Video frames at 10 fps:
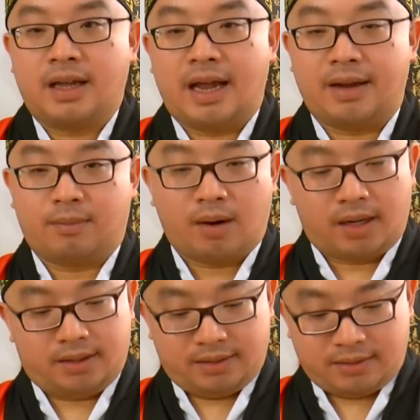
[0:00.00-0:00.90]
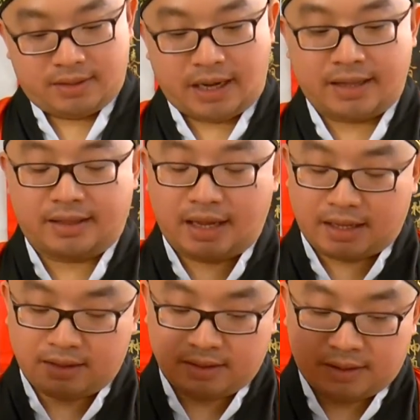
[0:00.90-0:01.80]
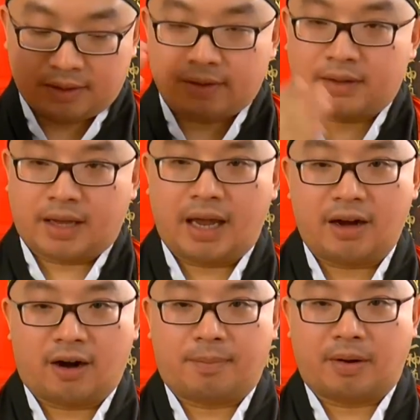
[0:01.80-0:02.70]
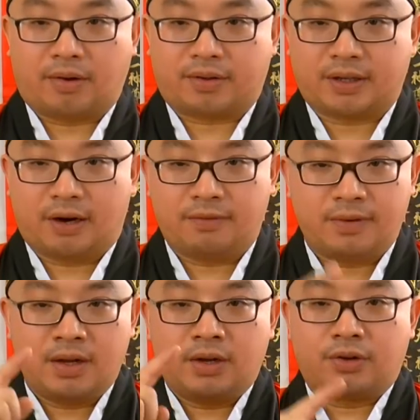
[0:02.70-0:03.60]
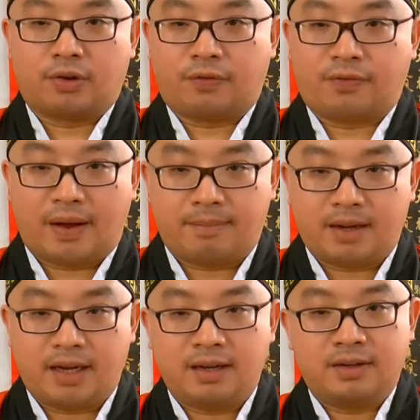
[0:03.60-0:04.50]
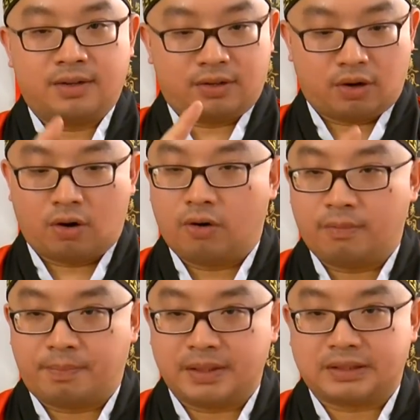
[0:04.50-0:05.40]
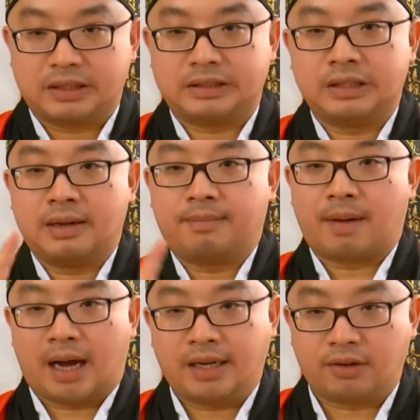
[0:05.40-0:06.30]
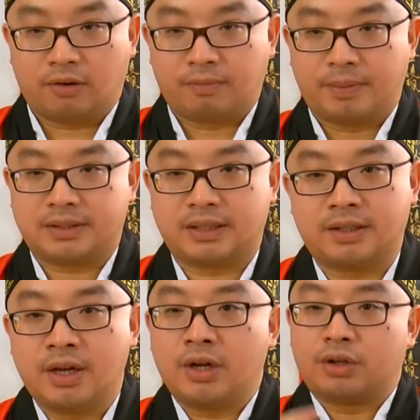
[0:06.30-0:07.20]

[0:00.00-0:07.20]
And what? And then care about yourself, your family, your own business, mind your own business.